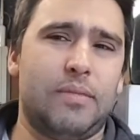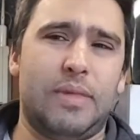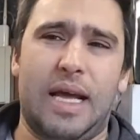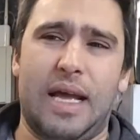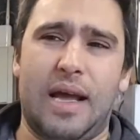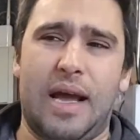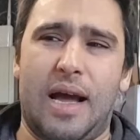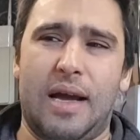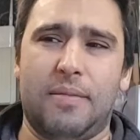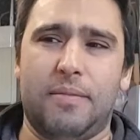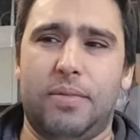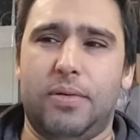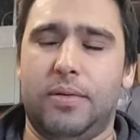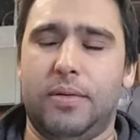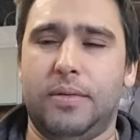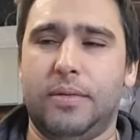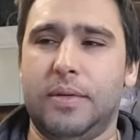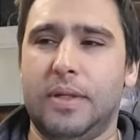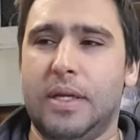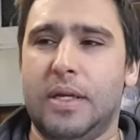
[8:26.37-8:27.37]
like
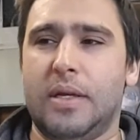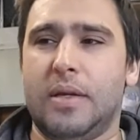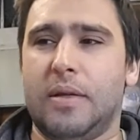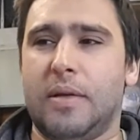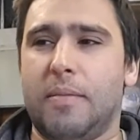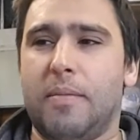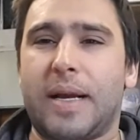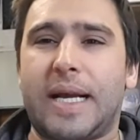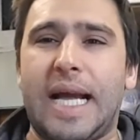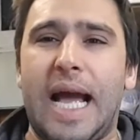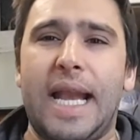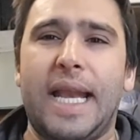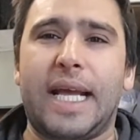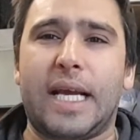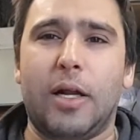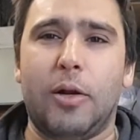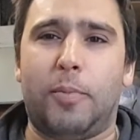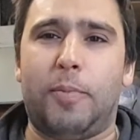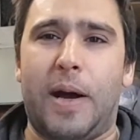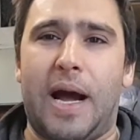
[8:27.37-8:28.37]

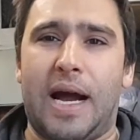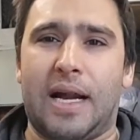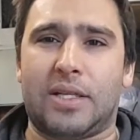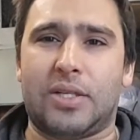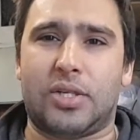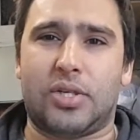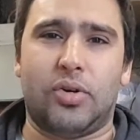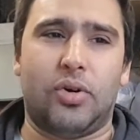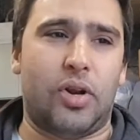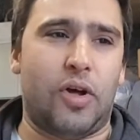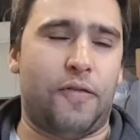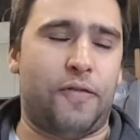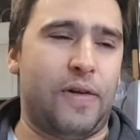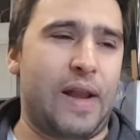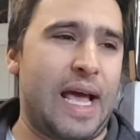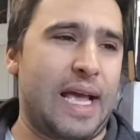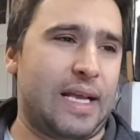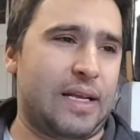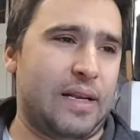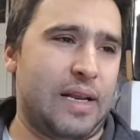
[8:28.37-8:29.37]
mechanical parts, sort of
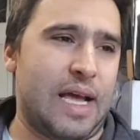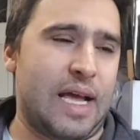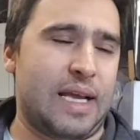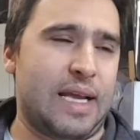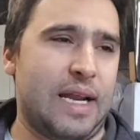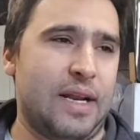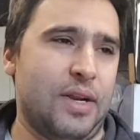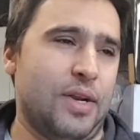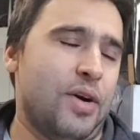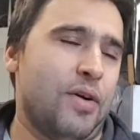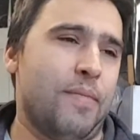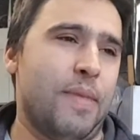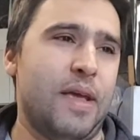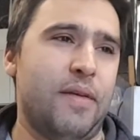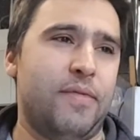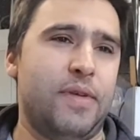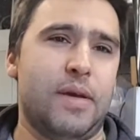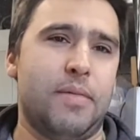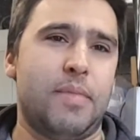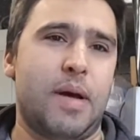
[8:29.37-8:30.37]
like I don't know,
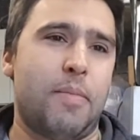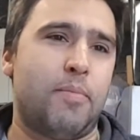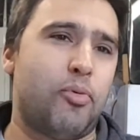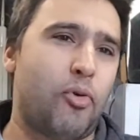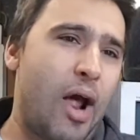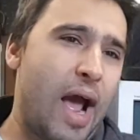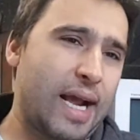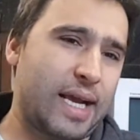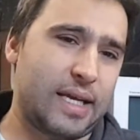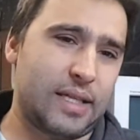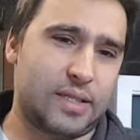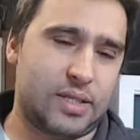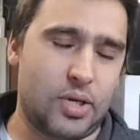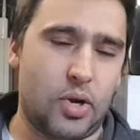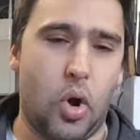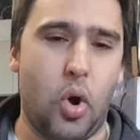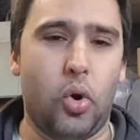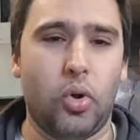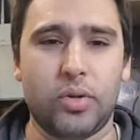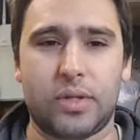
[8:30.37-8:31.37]
maybe a bracket
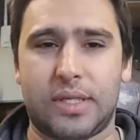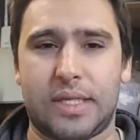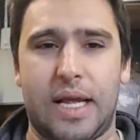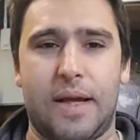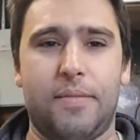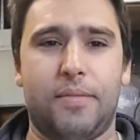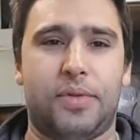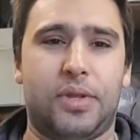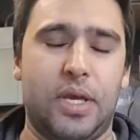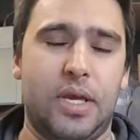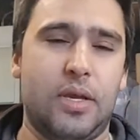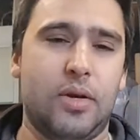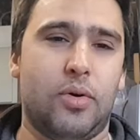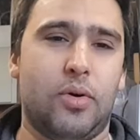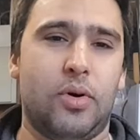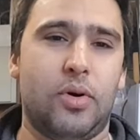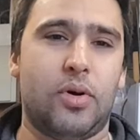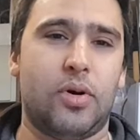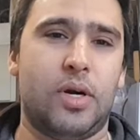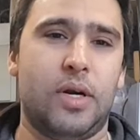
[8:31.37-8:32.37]
to hold something
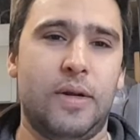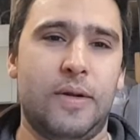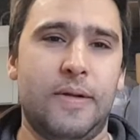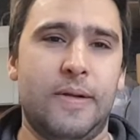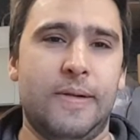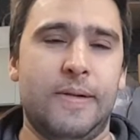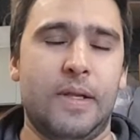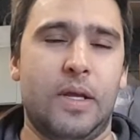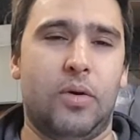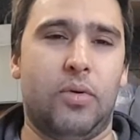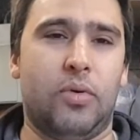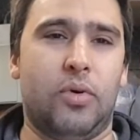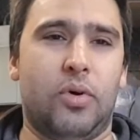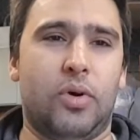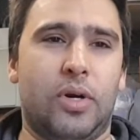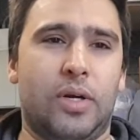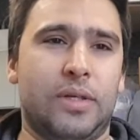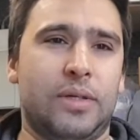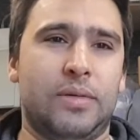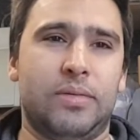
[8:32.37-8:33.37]
or
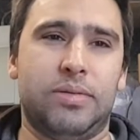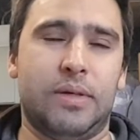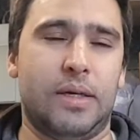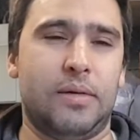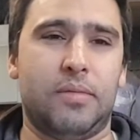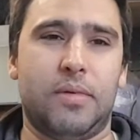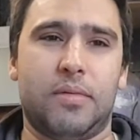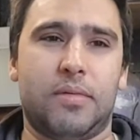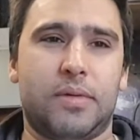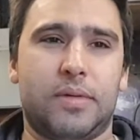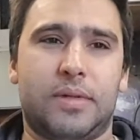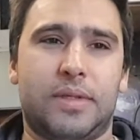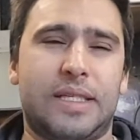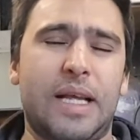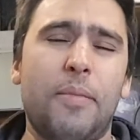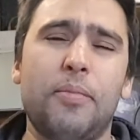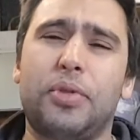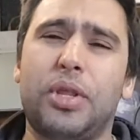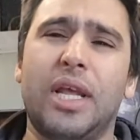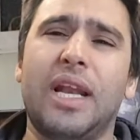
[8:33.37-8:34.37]

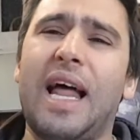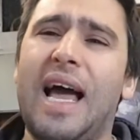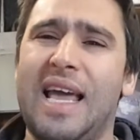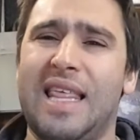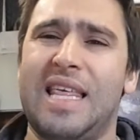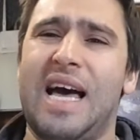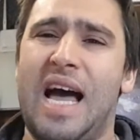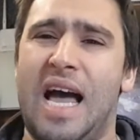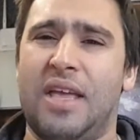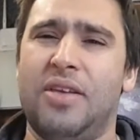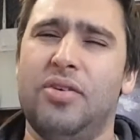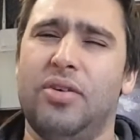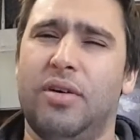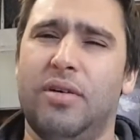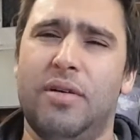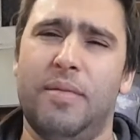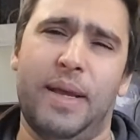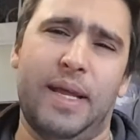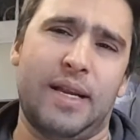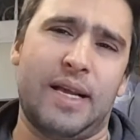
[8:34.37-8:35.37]
something like that. You know
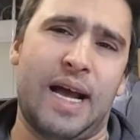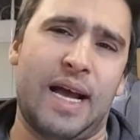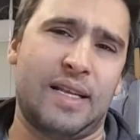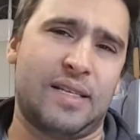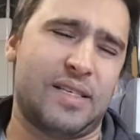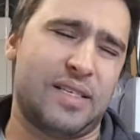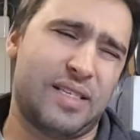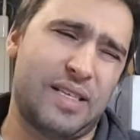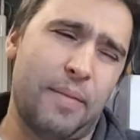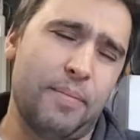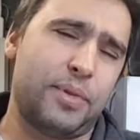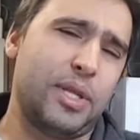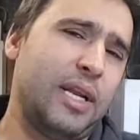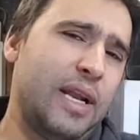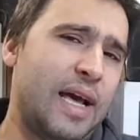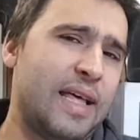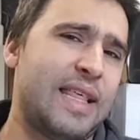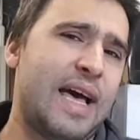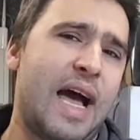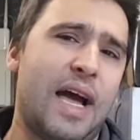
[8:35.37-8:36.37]
what I mean, guys? Something
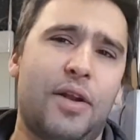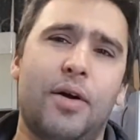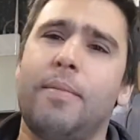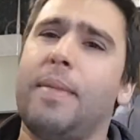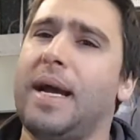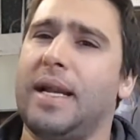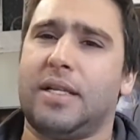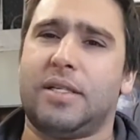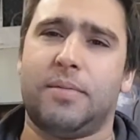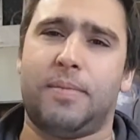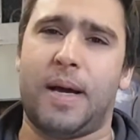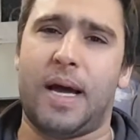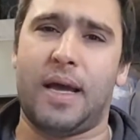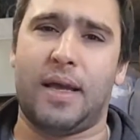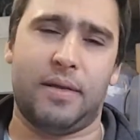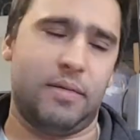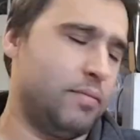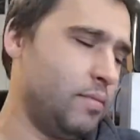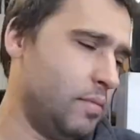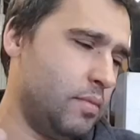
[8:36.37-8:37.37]
like that I don't mind to
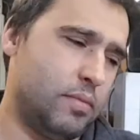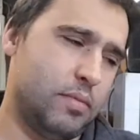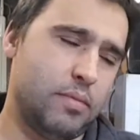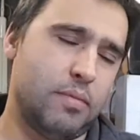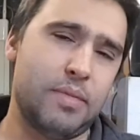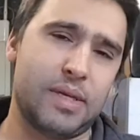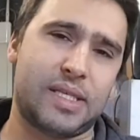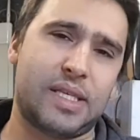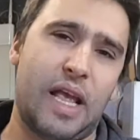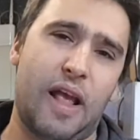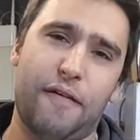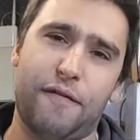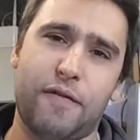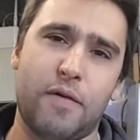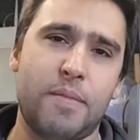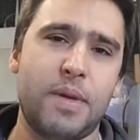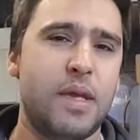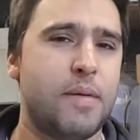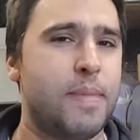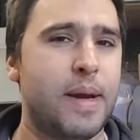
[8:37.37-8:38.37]
buy myself
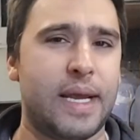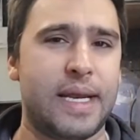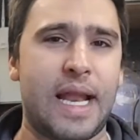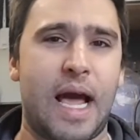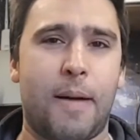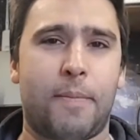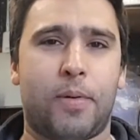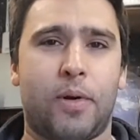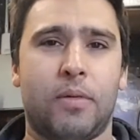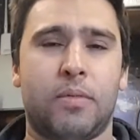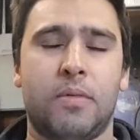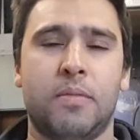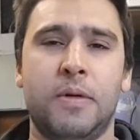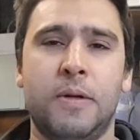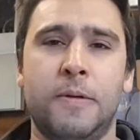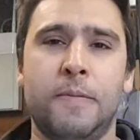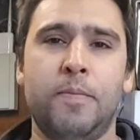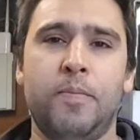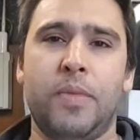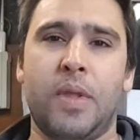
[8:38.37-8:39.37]
from eBay, no problem.
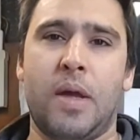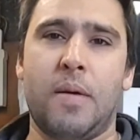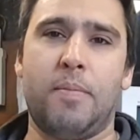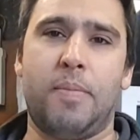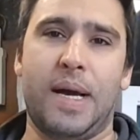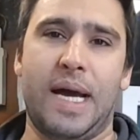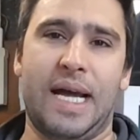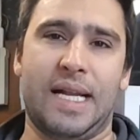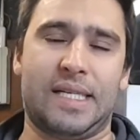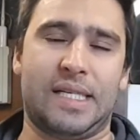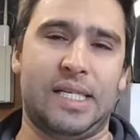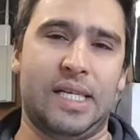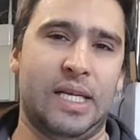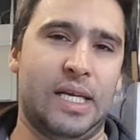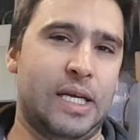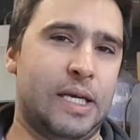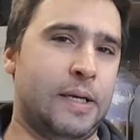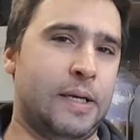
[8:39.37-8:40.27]
But